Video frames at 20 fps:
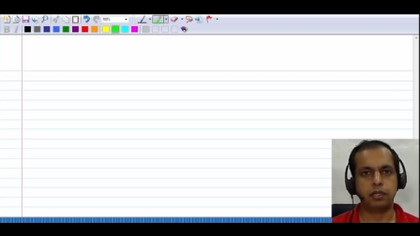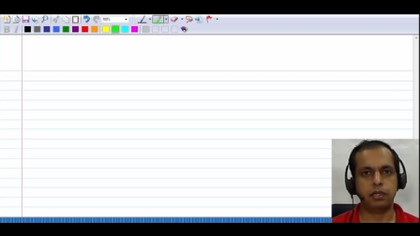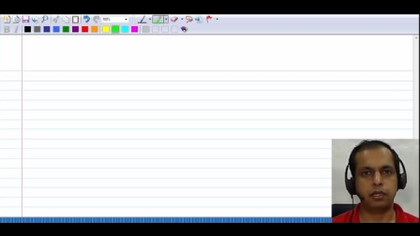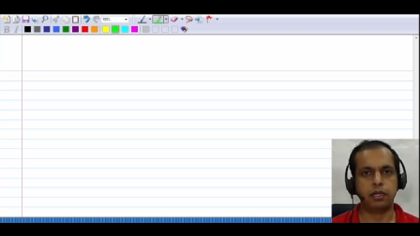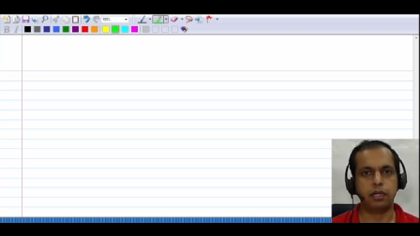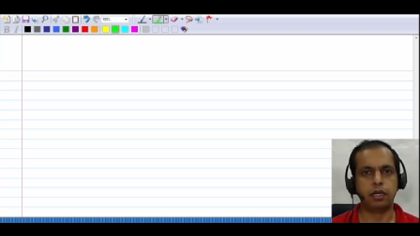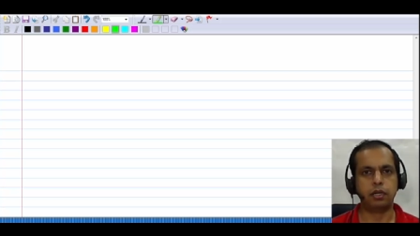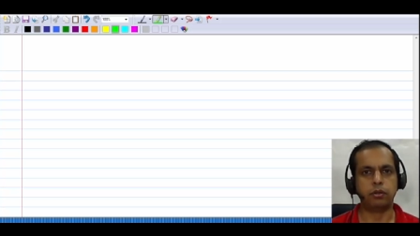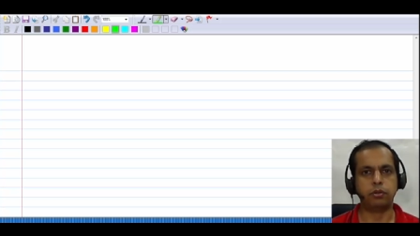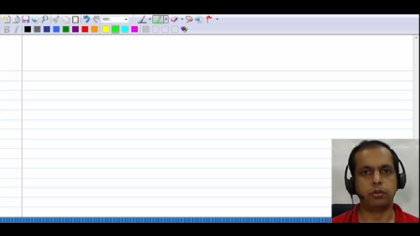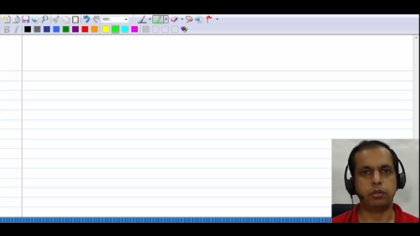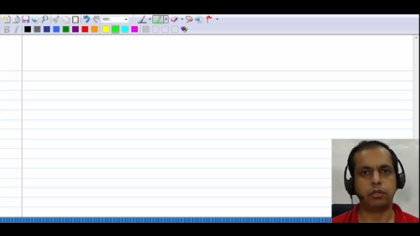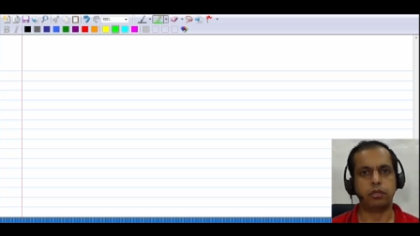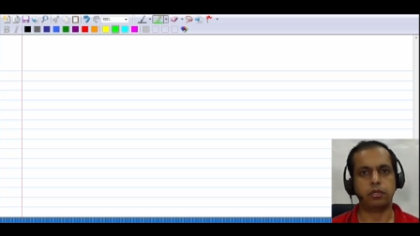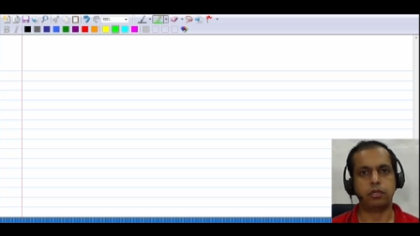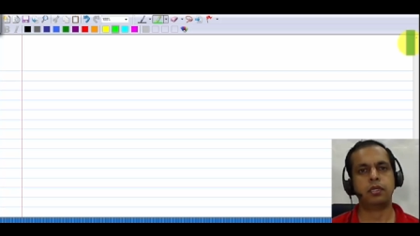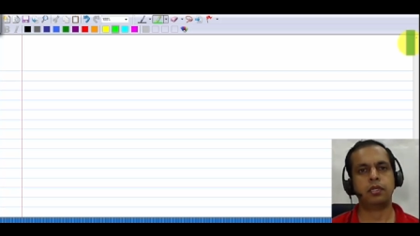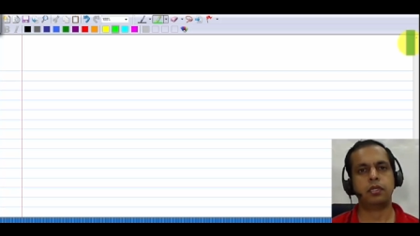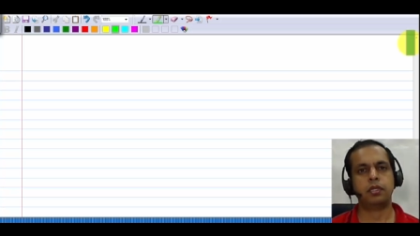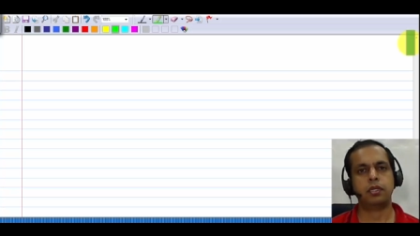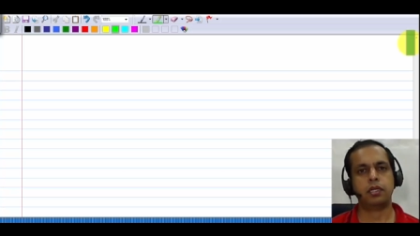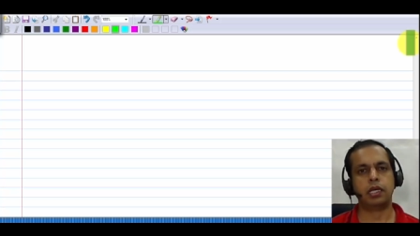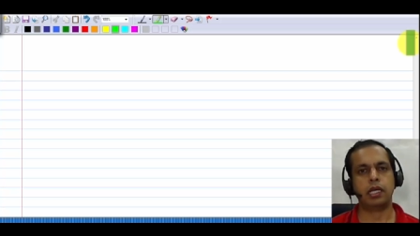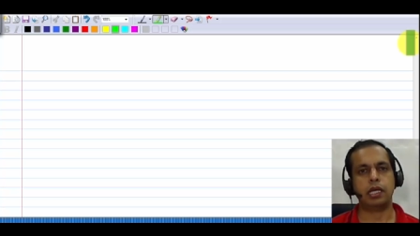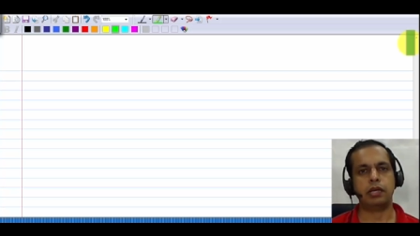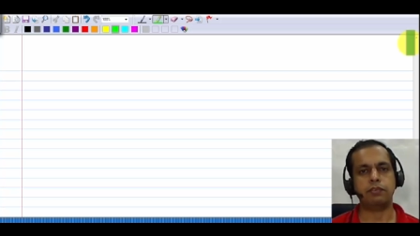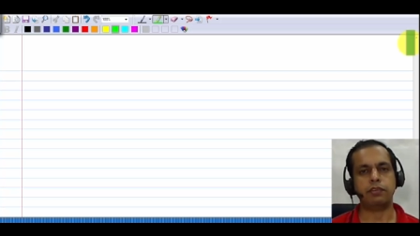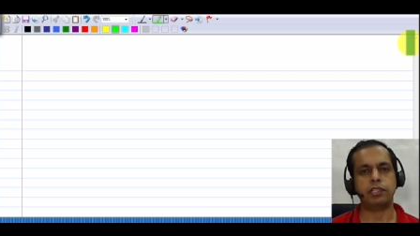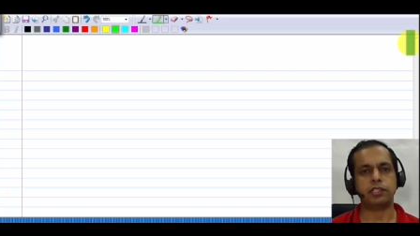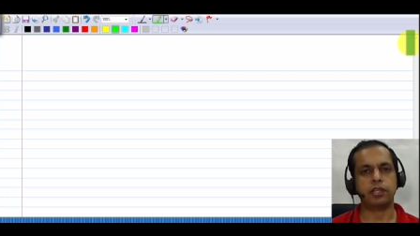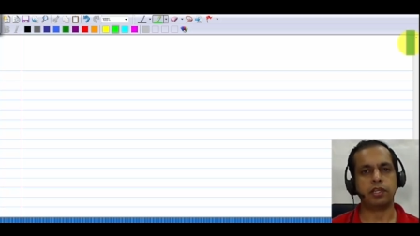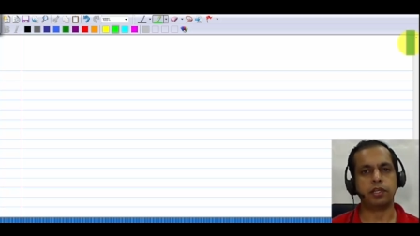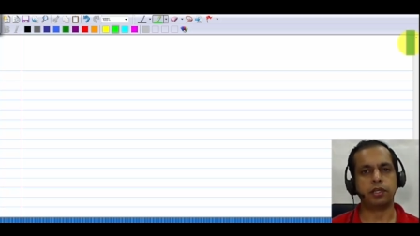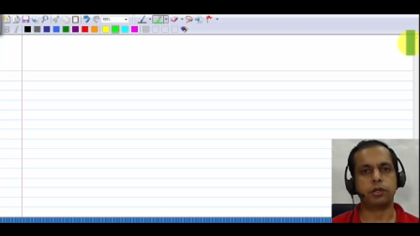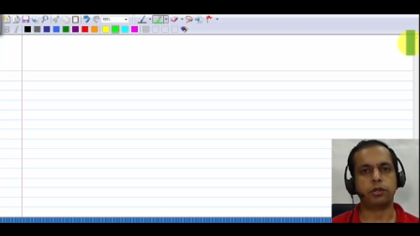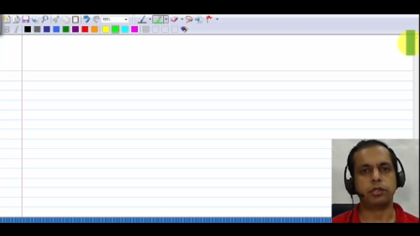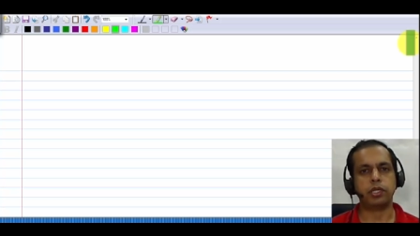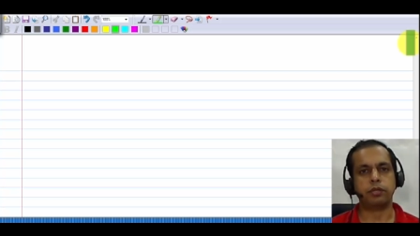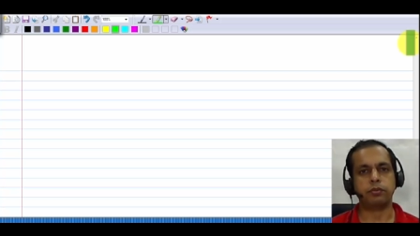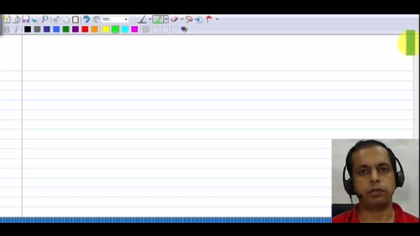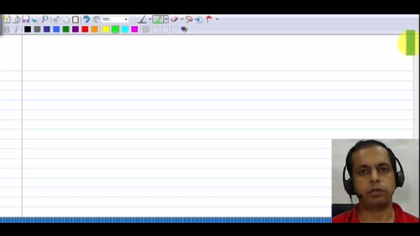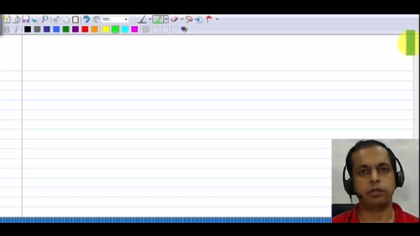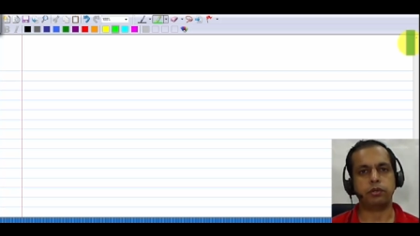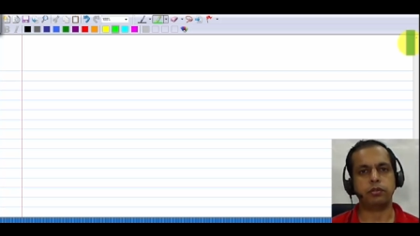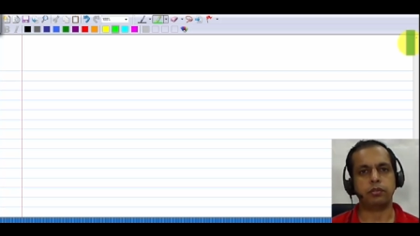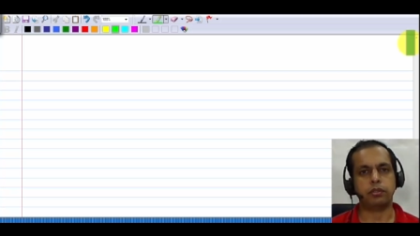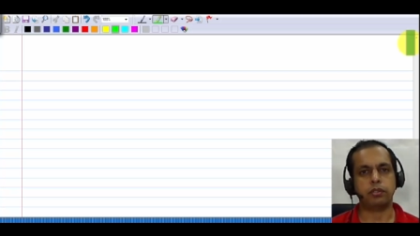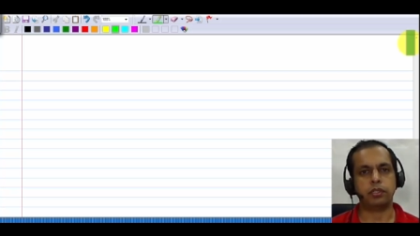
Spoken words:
Now, every circuit that we know,